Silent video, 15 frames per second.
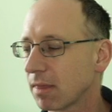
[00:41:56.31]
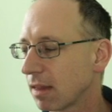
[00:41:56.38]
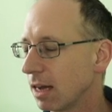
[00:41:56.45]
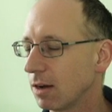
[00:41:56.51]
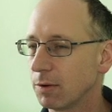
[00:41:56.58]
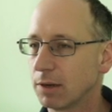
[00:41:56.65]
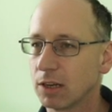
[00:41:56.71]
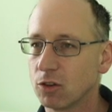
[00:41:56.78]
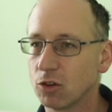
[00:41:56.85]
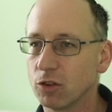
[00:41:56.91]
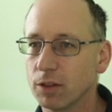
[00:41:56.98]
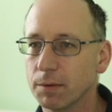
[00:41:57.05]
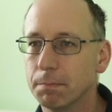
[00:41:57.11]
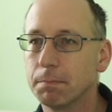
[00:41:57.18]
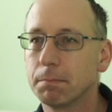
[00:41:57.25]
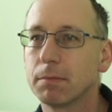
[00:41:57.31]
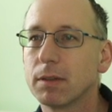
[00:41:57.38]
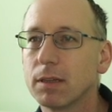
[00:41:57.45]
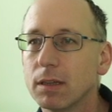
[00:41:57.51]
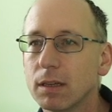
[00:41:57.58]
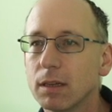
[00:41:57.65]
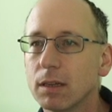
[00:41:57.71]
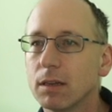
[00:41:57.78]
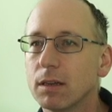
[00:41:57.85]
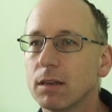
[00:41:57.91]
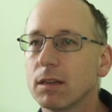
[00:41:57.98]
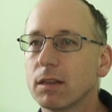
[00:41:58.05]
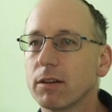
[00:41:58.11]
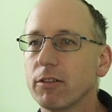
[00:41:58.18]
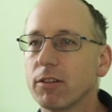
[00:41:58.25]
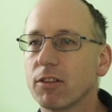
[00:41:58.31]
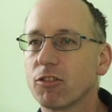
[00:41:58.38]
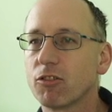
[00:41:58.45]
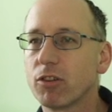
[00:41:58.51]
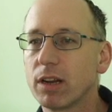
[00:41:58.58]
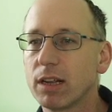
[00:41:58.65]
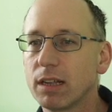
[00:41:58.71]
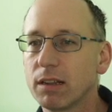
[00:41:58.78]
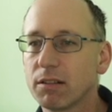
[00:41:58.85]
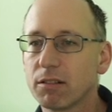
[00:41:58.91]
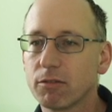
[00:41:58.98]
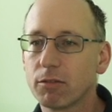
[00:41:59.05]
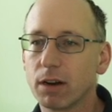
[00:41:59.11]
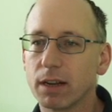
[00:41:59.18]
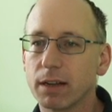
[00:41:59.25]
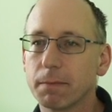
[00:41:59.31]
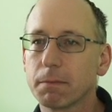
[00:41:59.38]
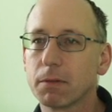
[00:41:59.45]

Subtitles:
How are we going to do them? Here are the strings. Right.